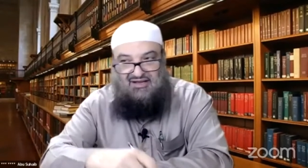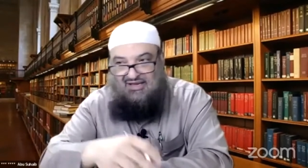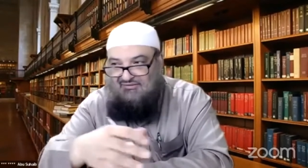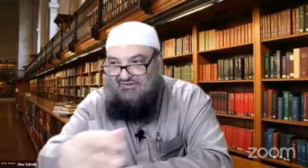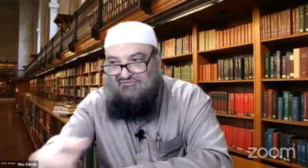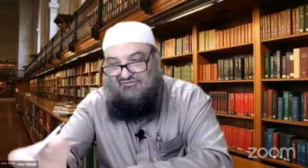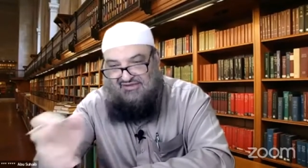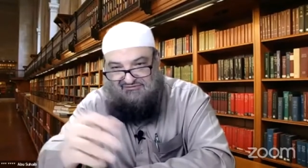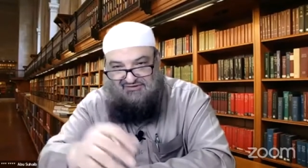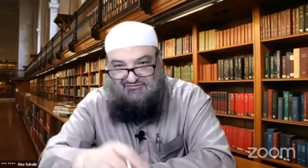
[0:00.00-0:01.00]
I will
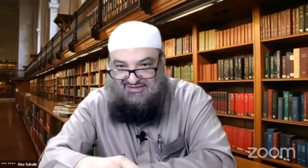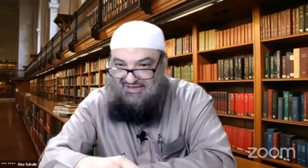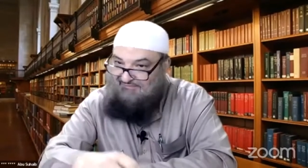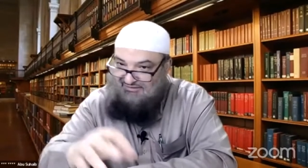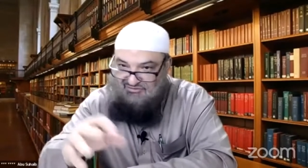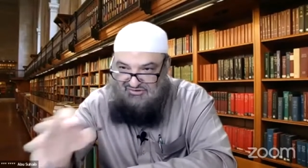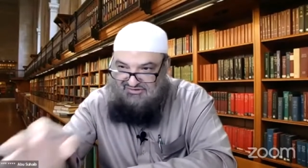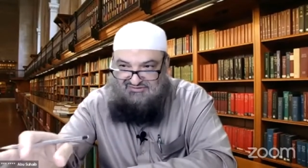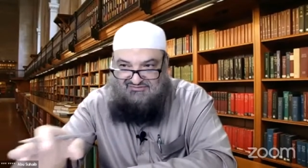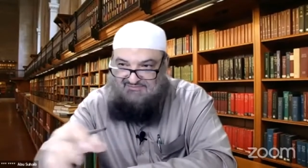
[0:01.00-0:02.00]
forgive you for that, but don't
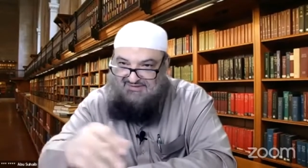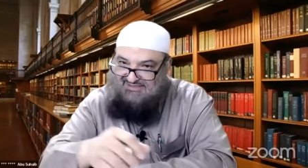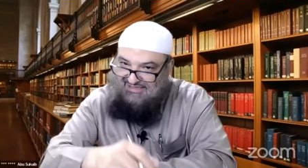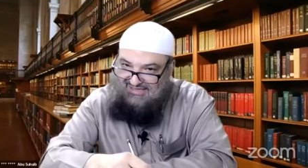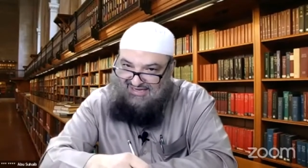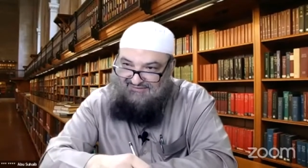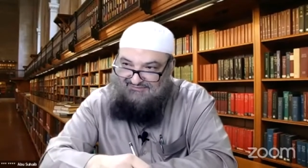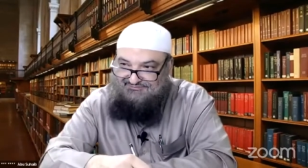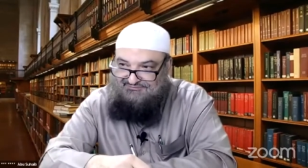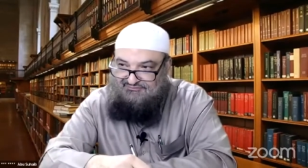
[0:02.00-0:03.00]
repeat it again.